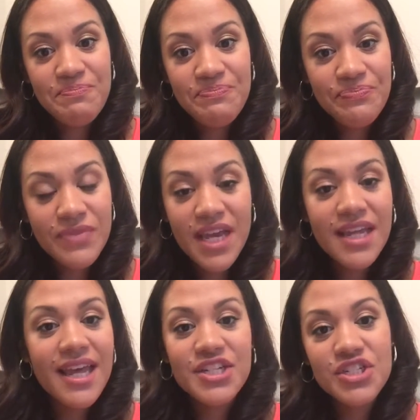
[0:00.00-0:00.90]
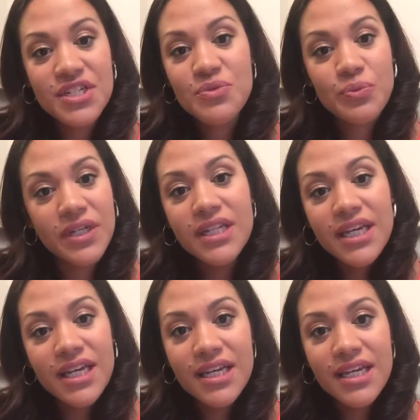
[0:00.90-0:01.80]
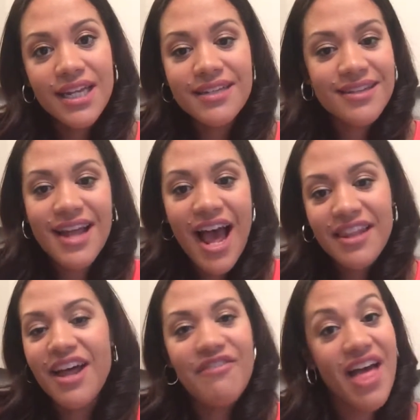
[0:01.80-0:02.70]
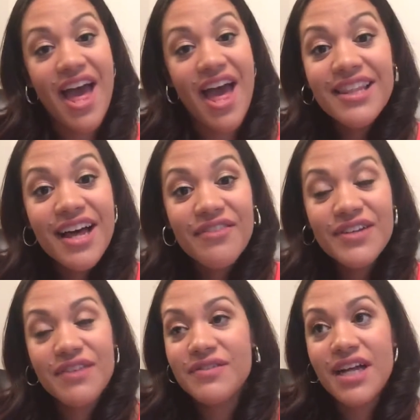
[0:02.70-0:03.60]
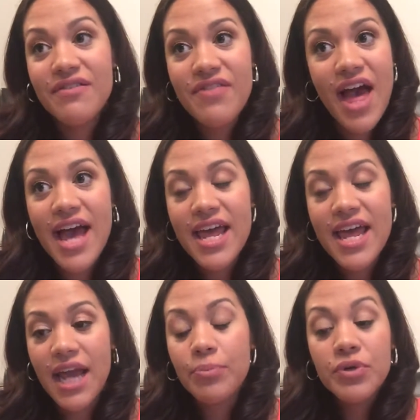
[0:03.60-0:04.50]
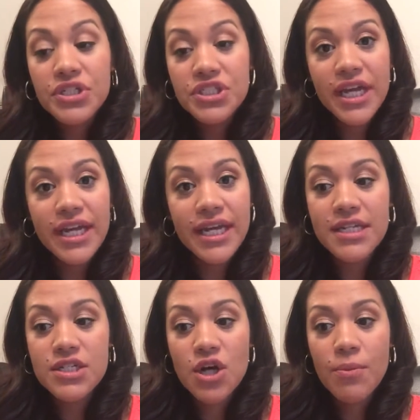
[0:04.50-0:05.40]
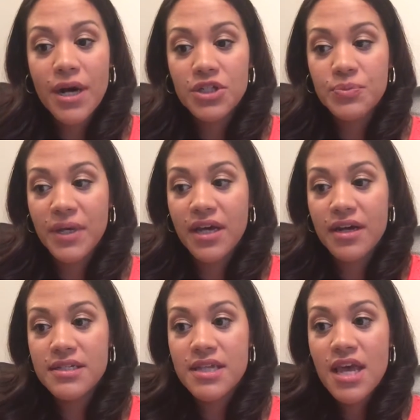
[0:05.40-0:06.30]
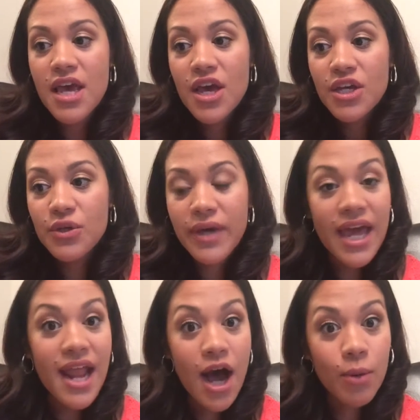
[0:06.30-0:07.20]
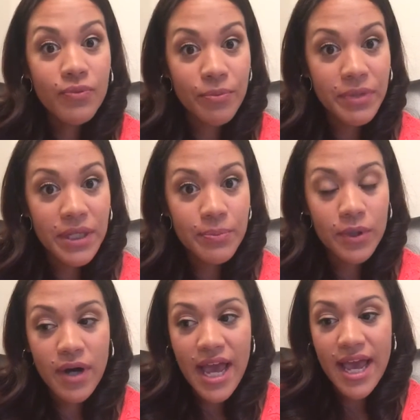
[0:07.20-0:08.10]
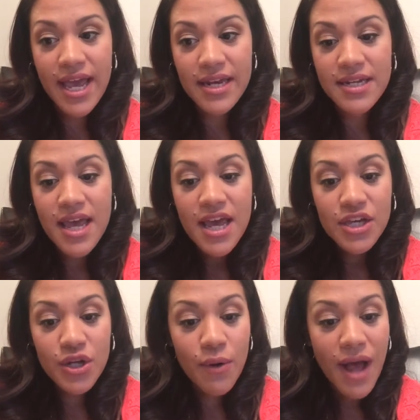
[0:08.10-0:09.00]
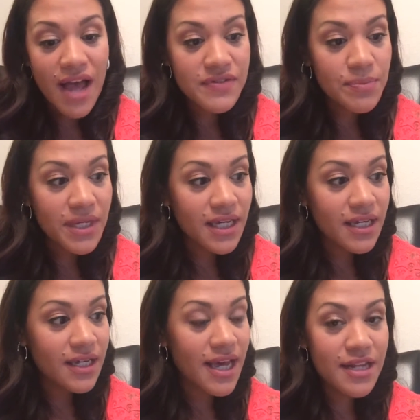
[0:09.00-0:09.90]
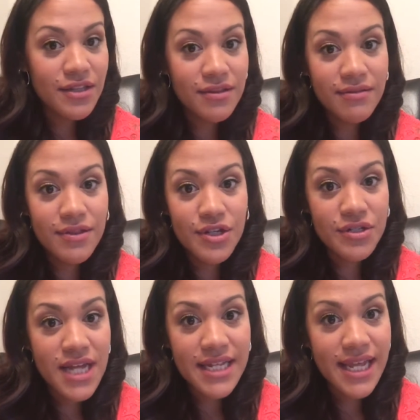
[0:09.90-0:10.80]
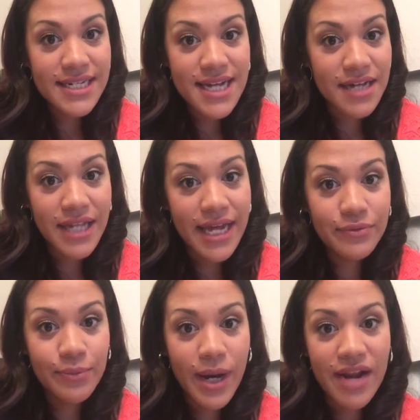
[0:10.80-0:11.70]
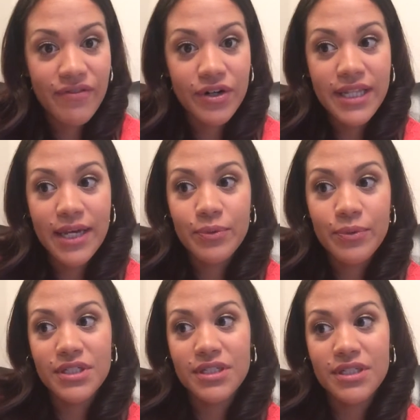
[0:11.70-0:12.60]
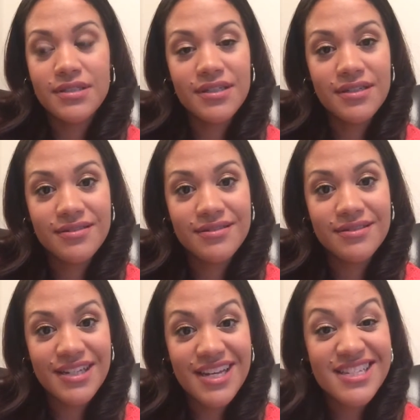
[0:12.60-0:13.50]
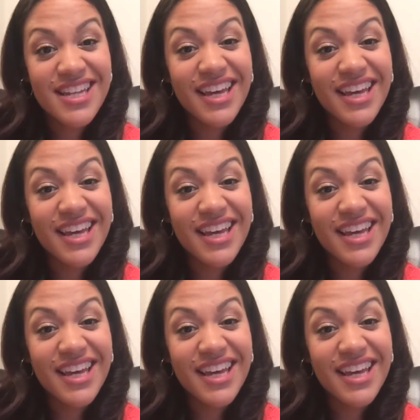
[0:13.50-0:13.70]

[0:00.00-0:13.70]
it's just really, I love that. I love that, and I appreciate it so much because you get help from people, and you don't have to be in your sideline, downline, whatever. Like, we're just, it's like,